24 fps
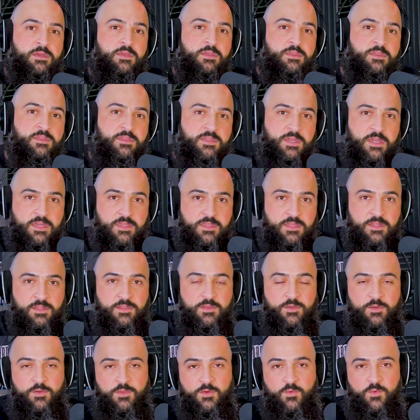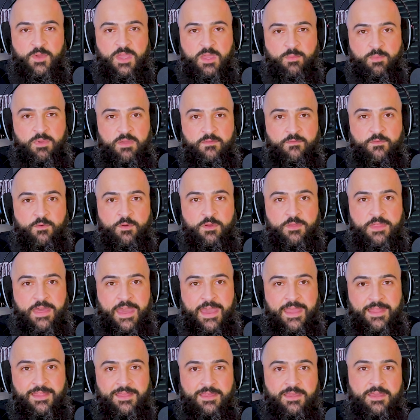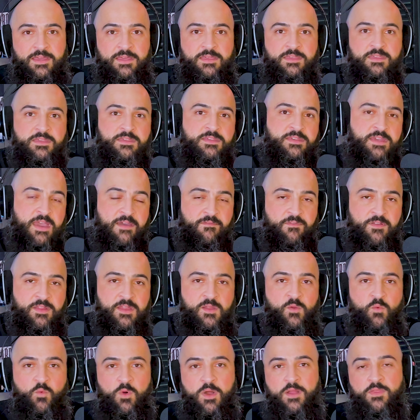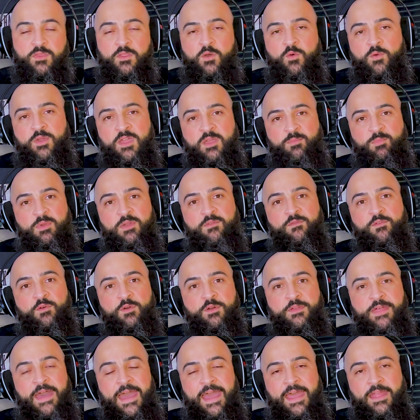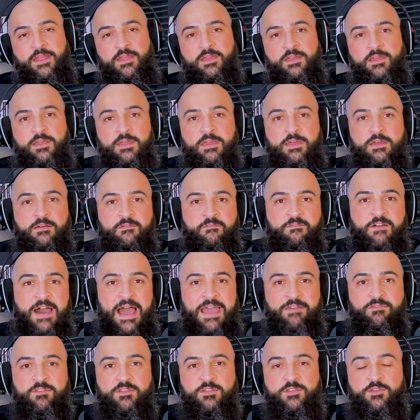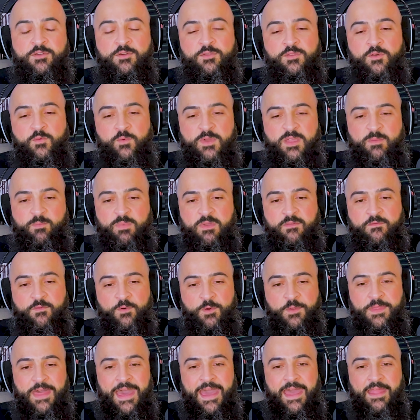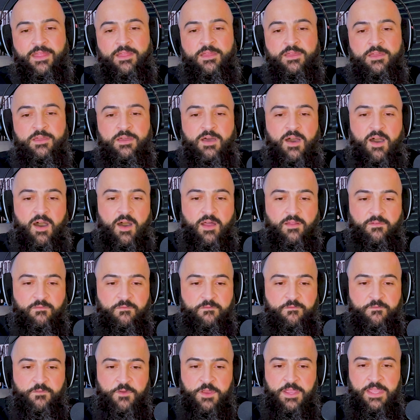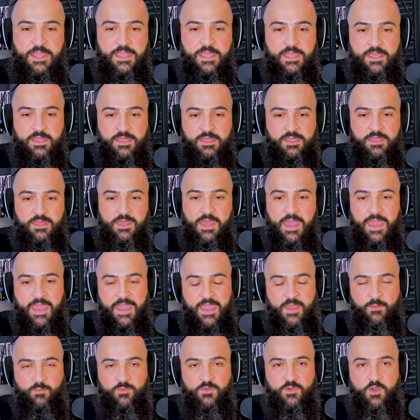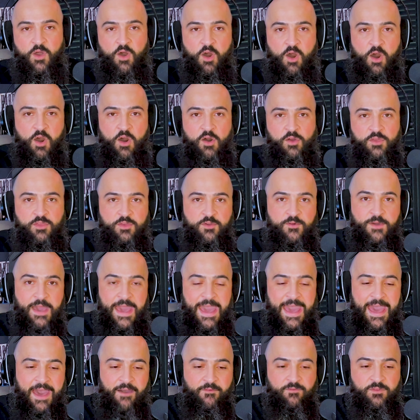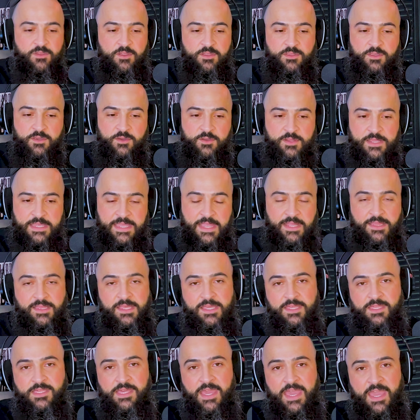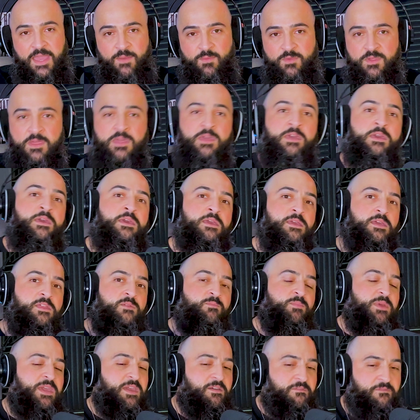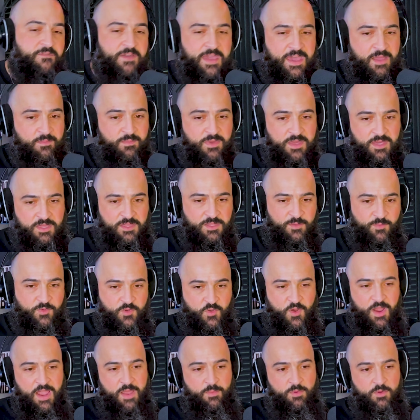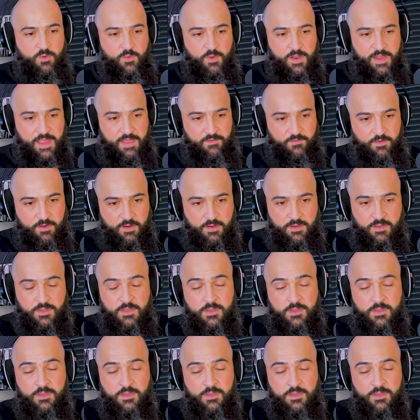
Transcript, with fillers: Six and two the week before that. Seven and one the week before that. Five and two the week before that on free games. All you have to do to get these games is be a fan, be a subscriber, whatever.